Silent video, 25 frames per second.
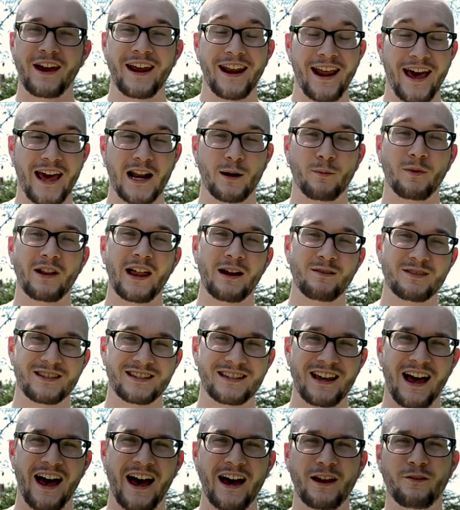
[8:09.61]
an animal
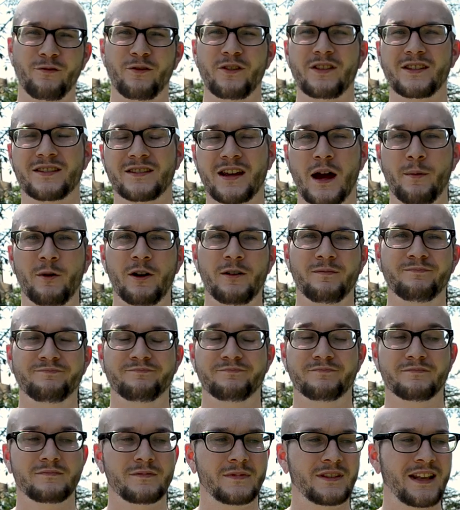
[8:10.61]
outside for the summer.
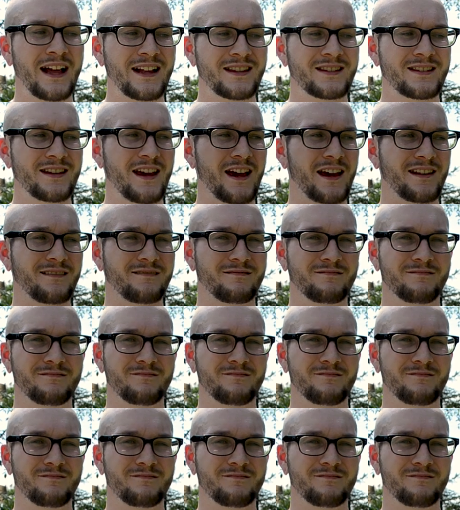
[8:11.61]
And that's it.